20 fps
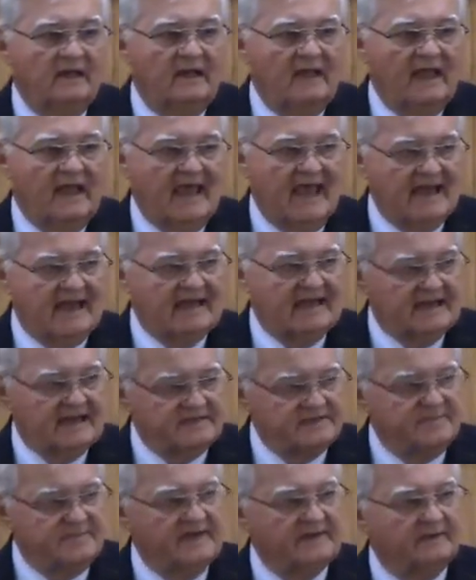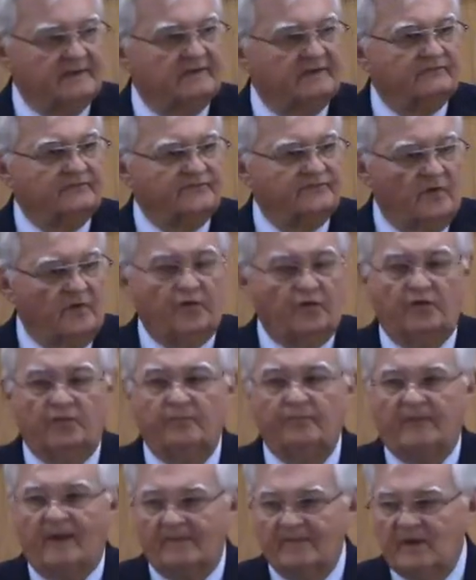And it has been
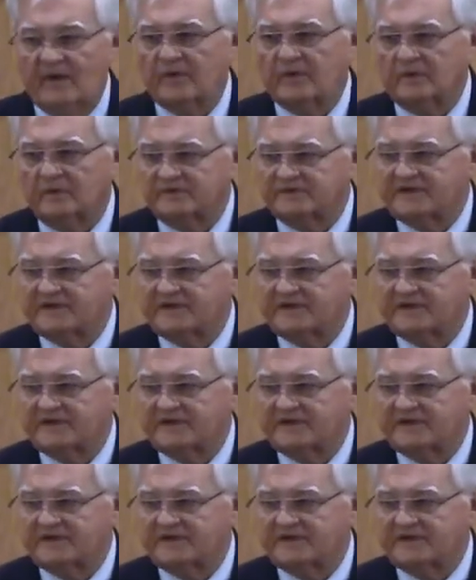confirmed by miracle